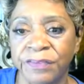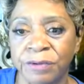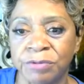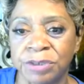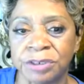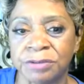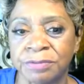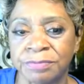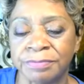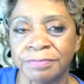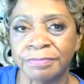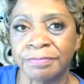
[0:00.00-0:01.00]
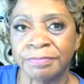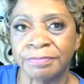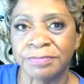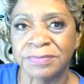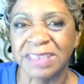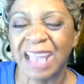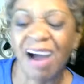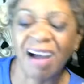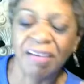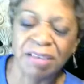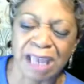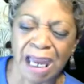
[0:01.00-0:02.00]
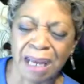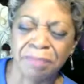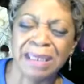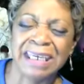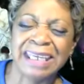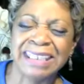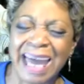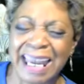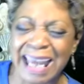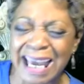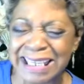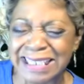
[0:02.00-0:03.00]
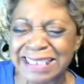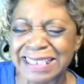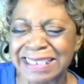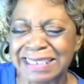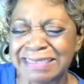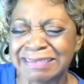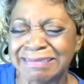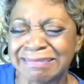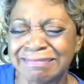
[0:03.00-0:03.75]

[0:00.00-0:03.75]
in the future. Oh, I wish I had a million dollars.